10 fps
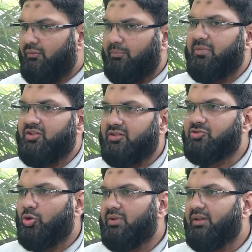
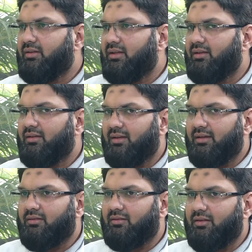patients normally they
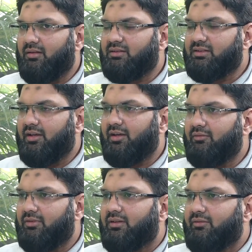get a little
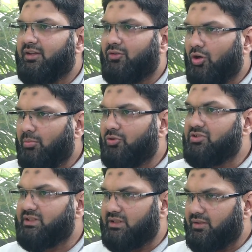scared when we talk
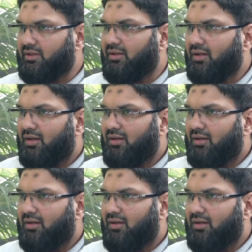about surgery.